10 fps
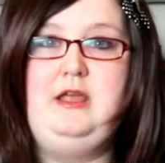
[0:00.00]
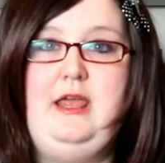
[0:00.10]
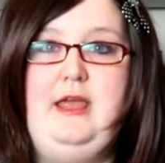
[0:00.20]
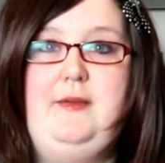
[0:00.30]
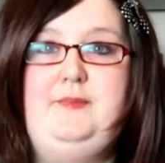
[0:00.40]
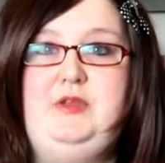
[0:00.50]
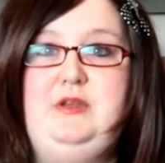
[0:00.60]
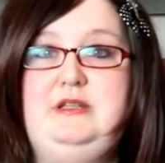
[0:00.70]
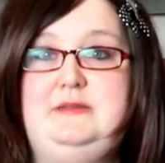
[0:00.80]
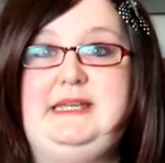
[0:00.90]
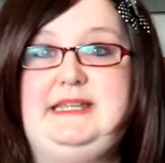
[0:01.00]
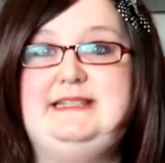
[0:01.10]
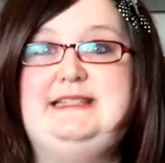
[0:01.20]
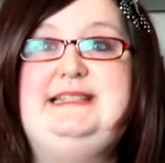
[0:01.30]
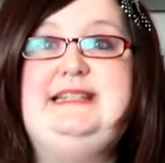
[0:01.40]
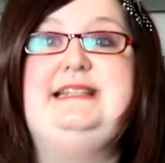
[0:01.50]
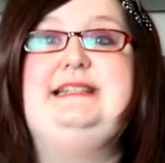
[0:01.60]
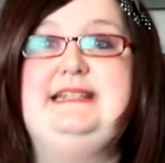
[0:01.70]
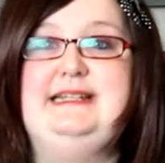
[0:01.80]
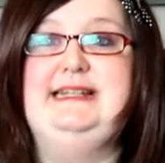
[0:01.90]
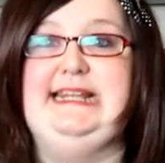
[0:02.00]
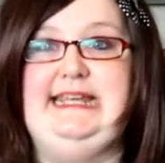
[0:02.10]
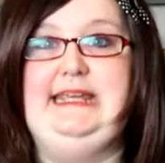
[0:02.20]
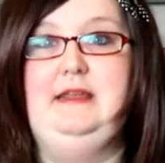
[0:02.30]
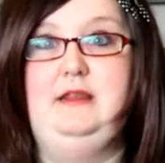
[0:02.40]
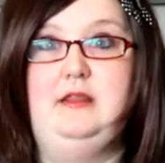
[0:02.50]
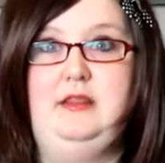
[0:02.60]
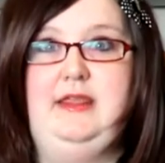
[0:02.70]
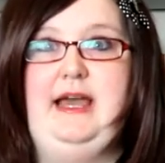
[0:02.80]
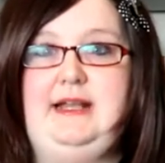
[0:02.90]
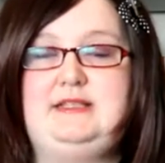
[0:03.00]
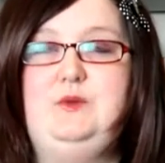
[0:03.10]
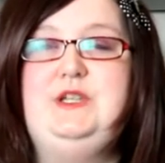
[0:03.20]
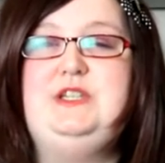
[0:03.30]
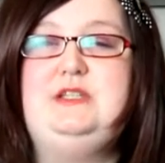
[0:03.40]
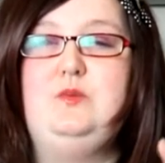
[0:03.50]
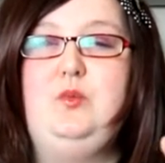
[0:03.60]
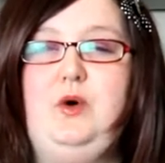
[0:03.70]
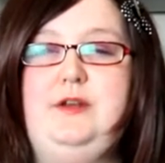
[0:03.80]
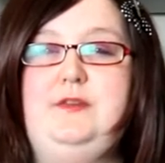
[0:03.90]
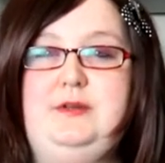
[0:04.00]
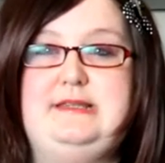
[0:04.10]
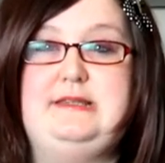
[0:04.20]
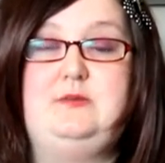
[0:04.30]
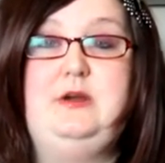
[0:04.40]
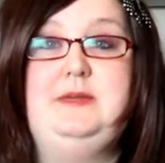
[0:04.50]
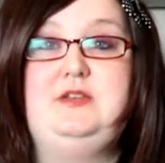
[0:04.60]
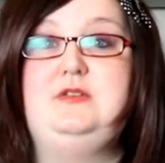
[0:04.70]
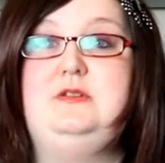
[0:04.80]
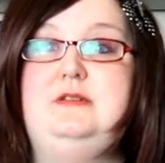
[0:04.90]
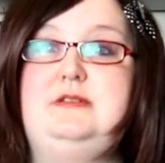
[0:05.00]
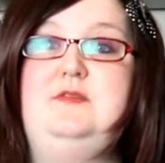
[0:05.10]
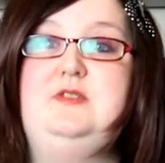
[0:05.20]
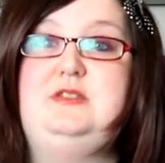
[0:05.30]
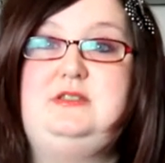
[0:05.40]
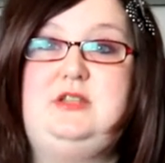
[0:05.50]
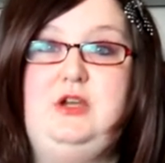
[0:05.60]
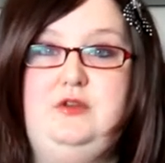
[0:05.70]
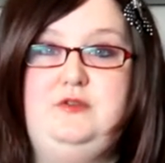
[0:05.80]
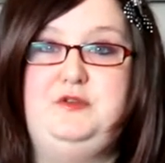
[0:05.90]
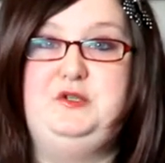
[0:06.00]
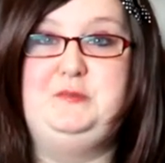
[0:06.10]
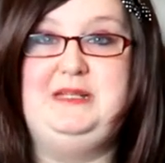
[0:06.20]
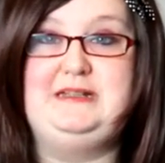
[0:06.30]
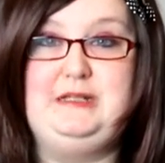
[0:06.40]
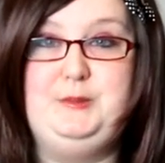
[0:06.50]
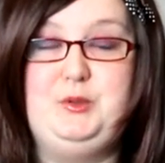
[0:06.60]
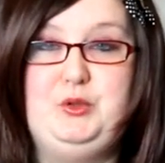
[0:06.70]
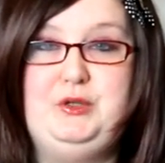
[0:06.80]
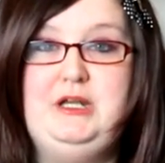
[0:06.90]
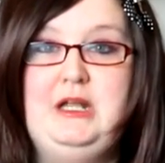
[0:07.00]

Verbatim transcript: um, you need to be consistently that, which is one of the reasons why being true to yourself is so fundamentally important